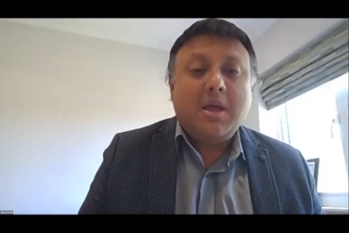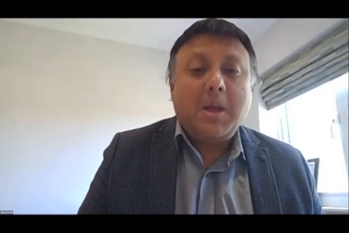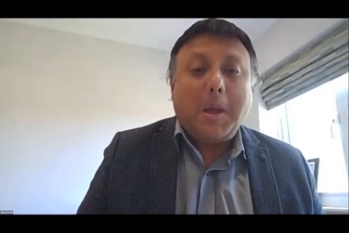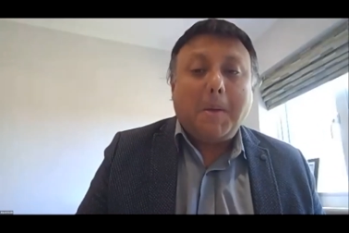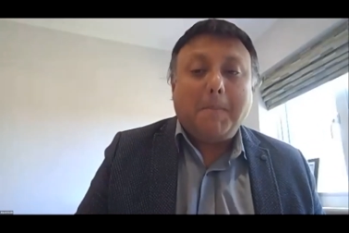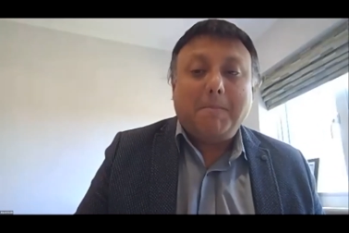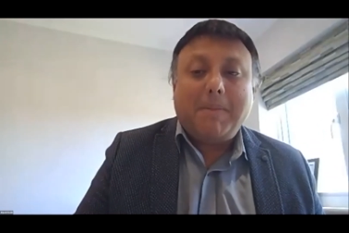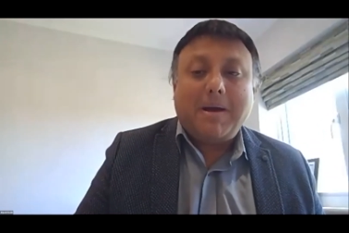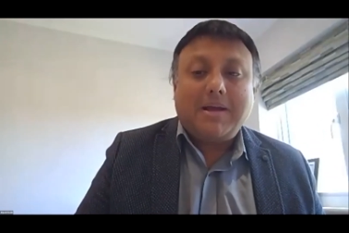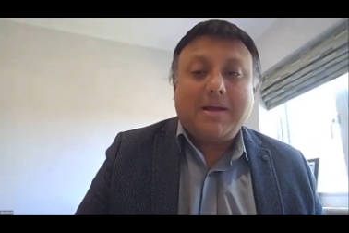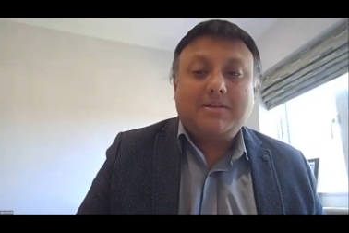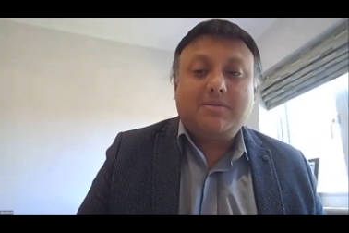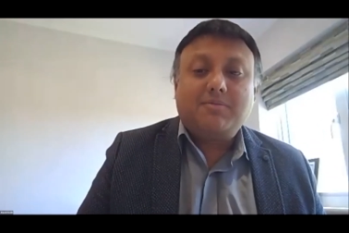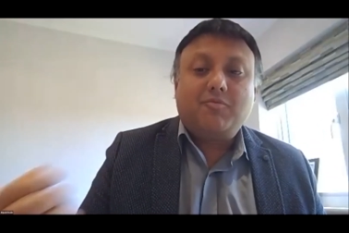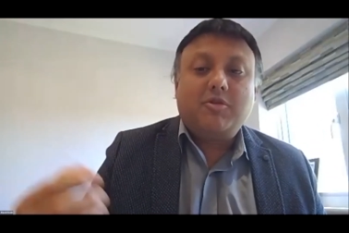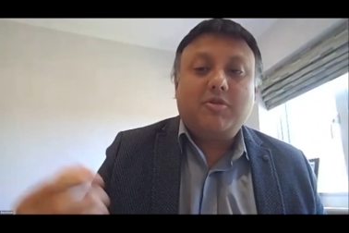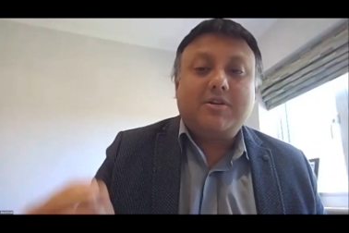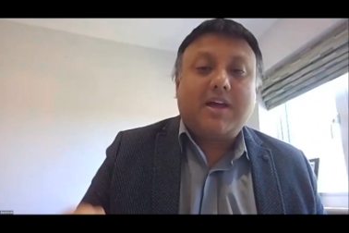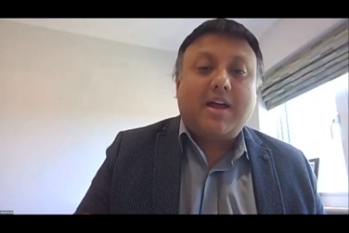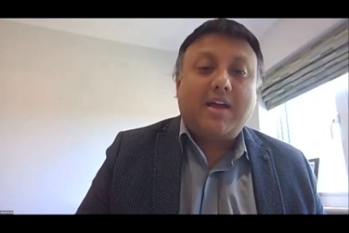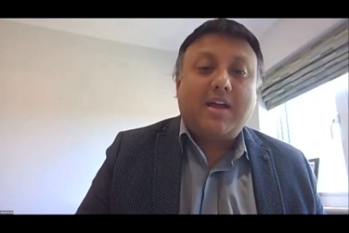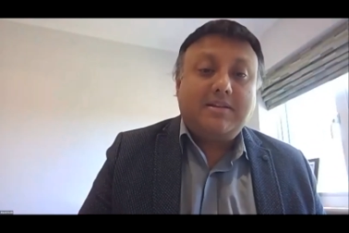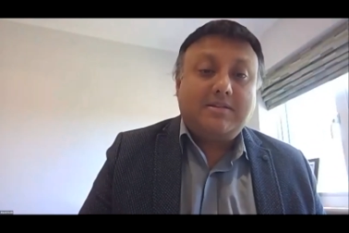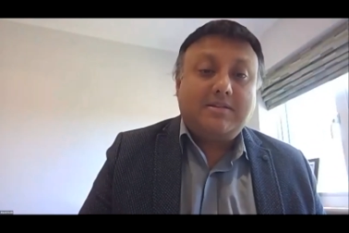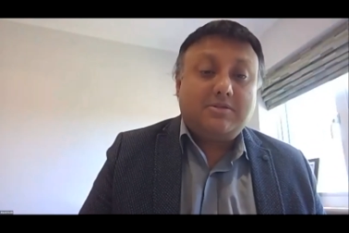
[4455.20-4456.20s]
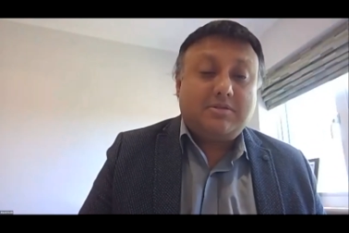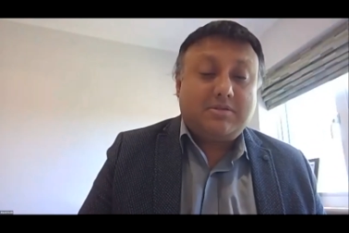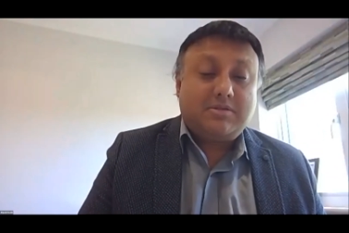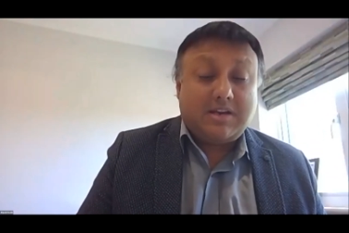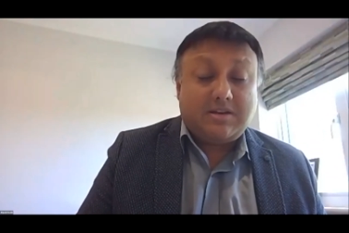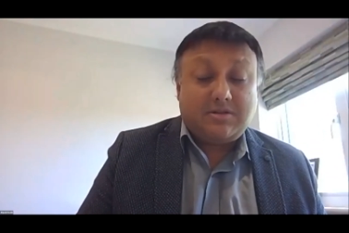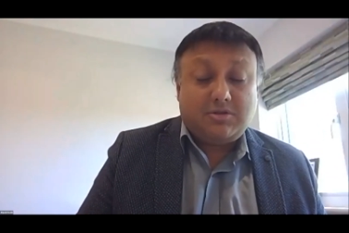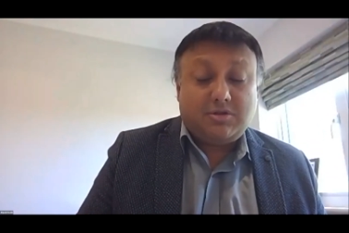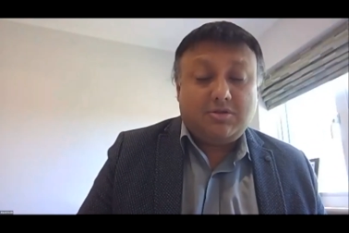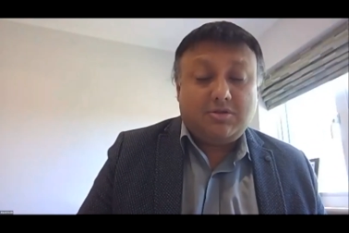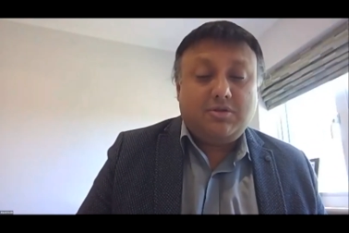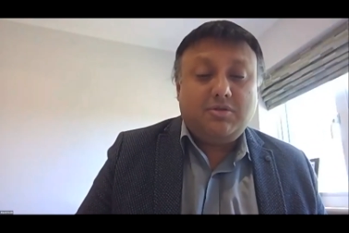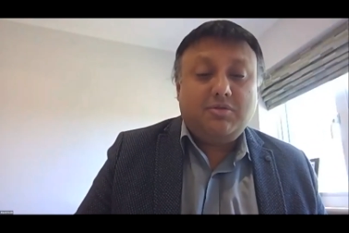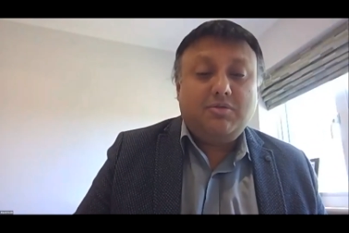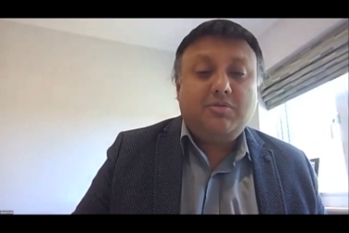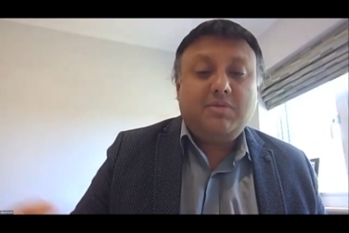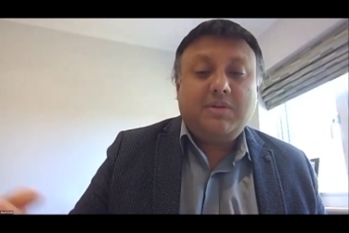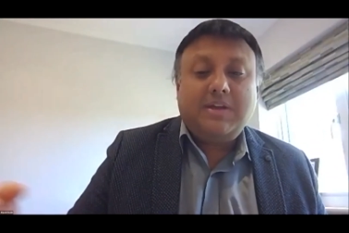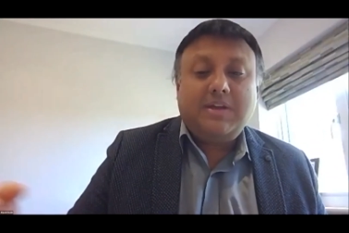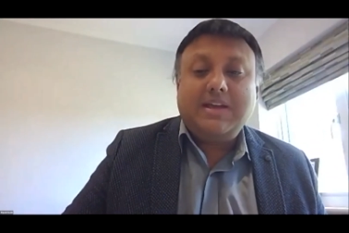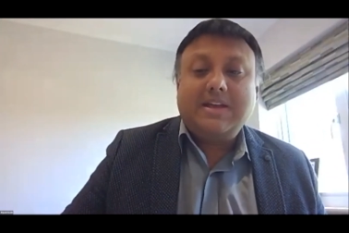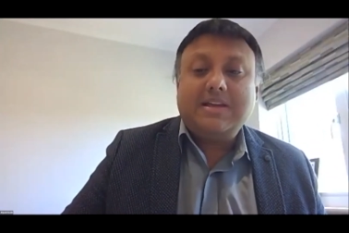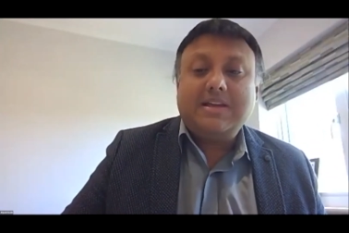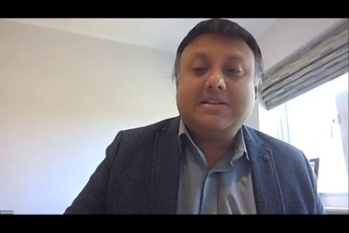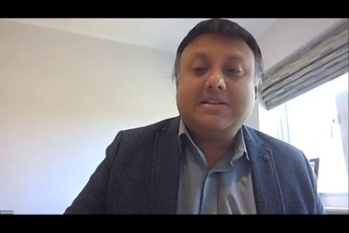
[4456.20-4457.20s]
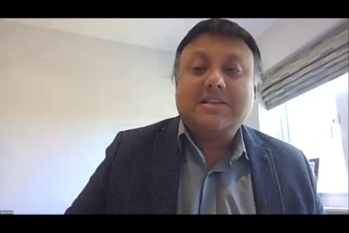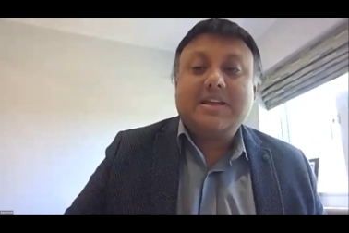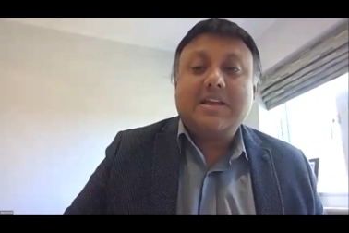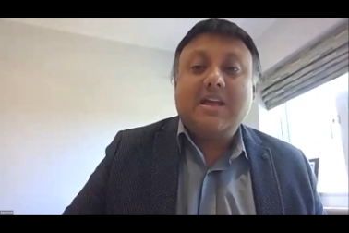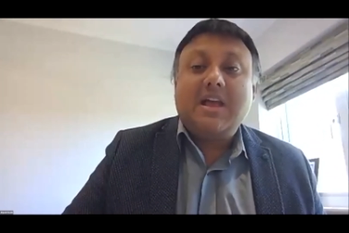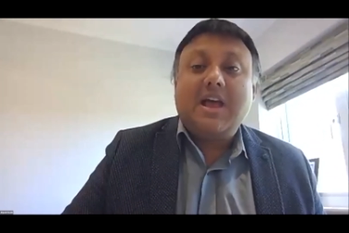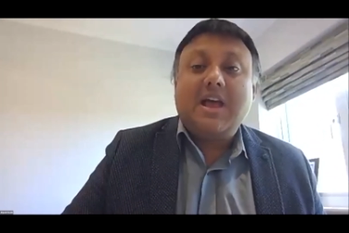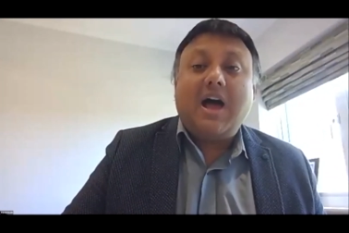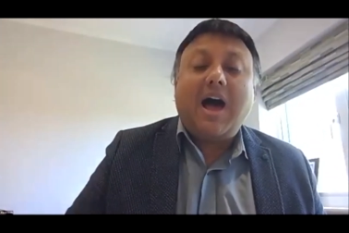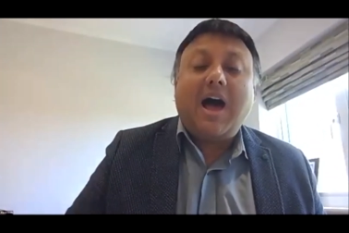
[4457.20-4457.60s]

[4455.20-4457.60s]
But what I tend to do is